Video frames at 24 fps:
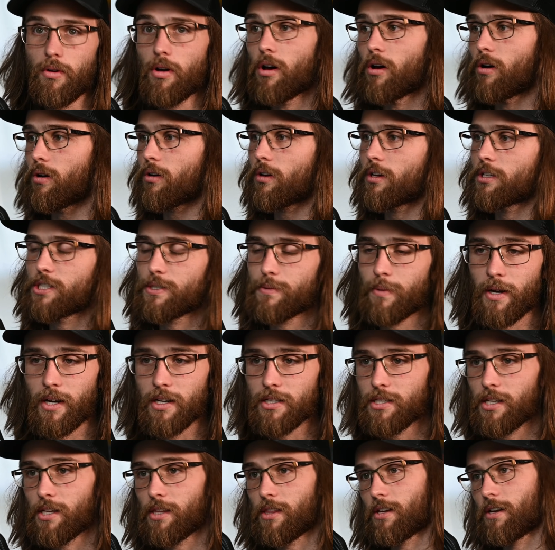oh,
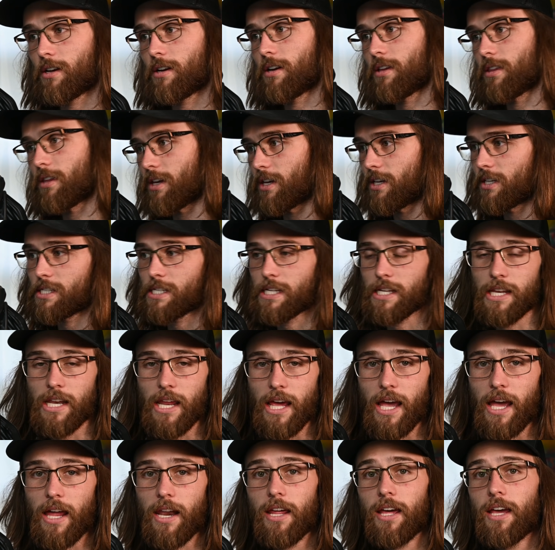conspiracy theory, this and
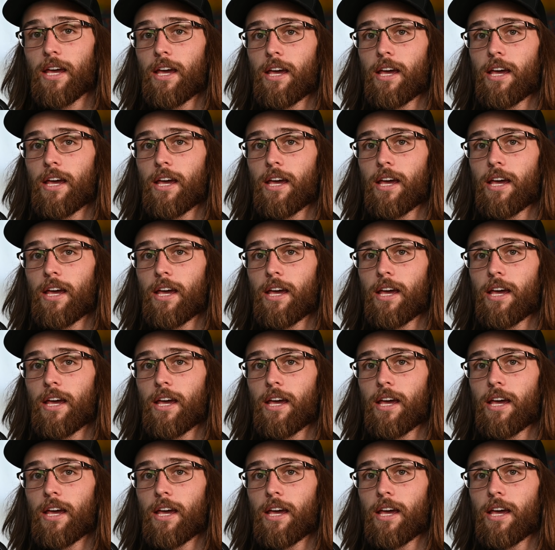that,